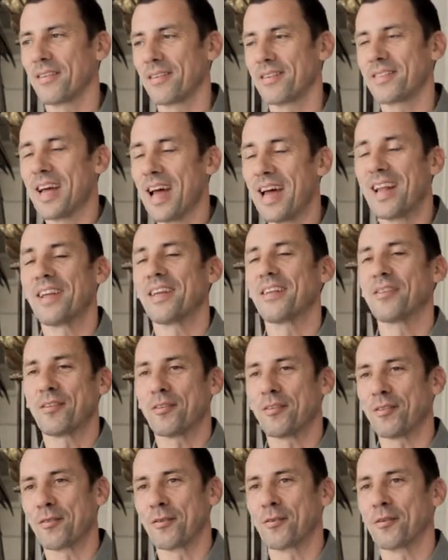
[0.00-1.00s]
telling the
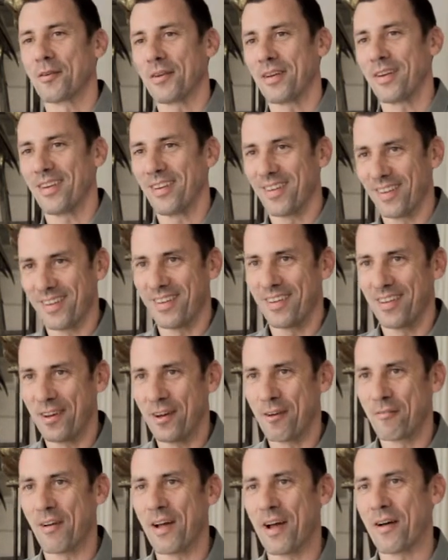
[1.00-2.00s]
story
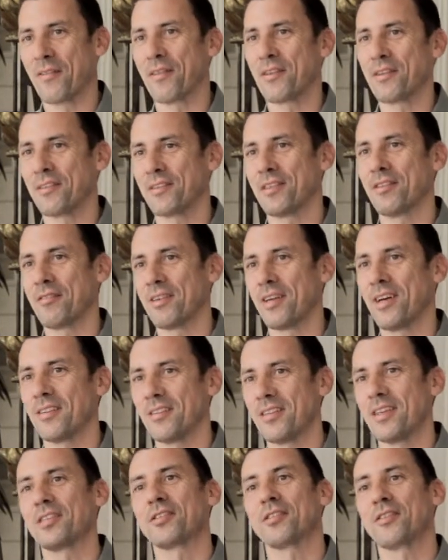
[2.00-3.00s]
of how these
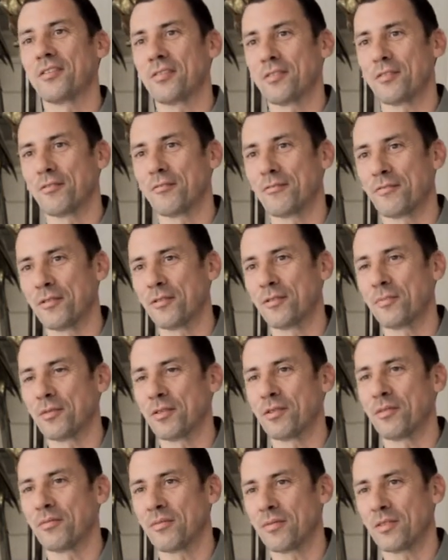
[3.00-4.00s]
civilizations all formed
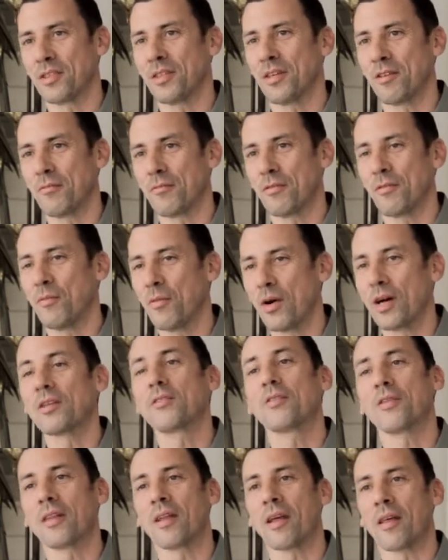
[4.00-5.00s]
and turned from one
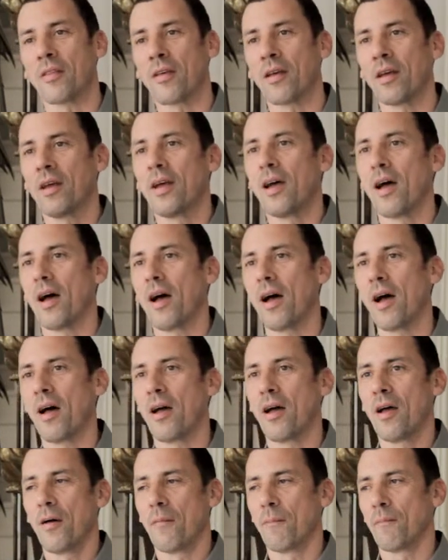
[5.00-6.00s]
to another,
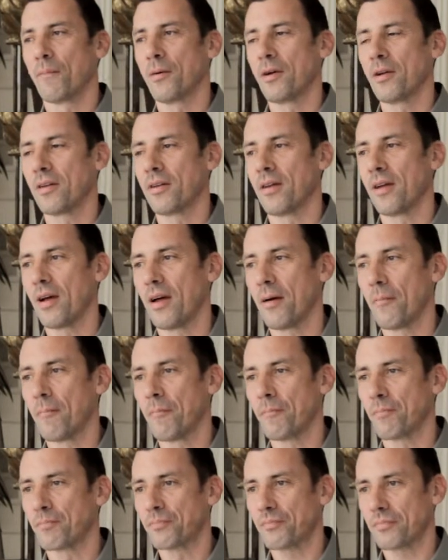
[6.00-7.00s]
but
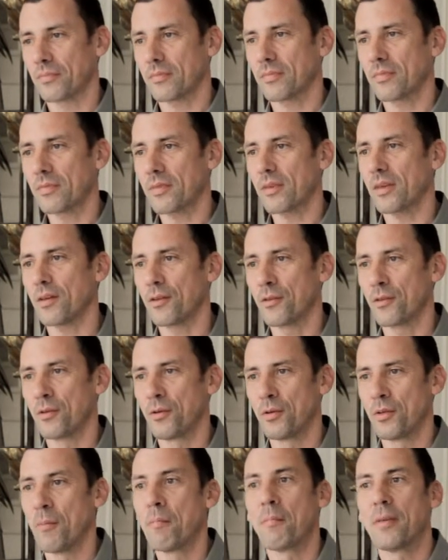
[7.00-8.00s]

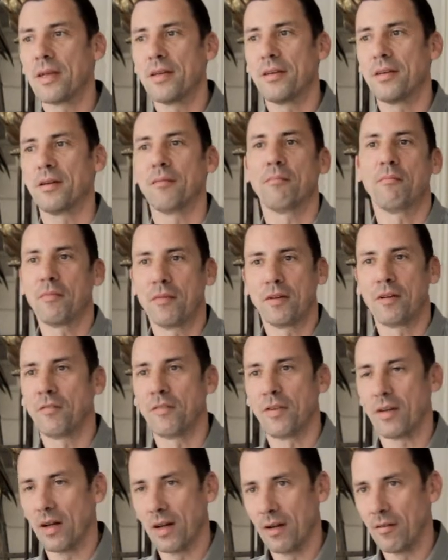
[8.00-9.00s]
through the medium of
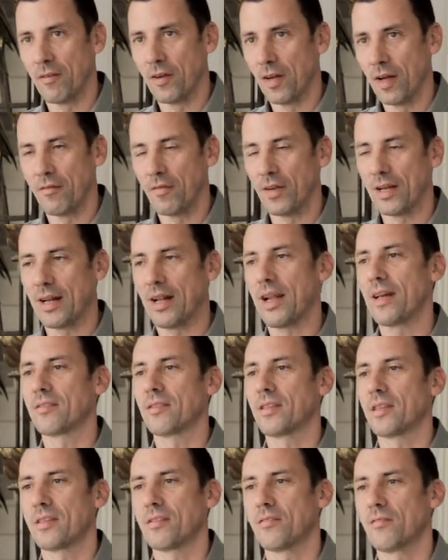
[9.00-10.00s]
a
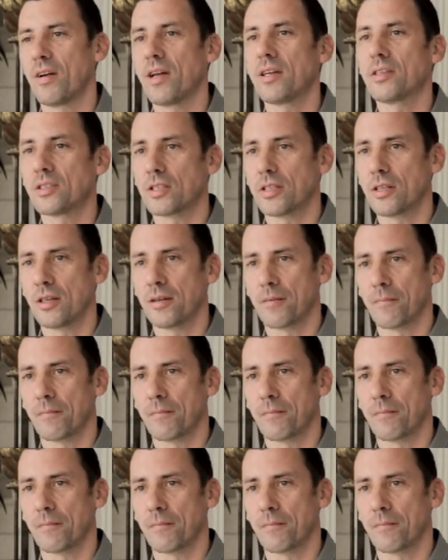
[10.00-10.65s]
classic adventure.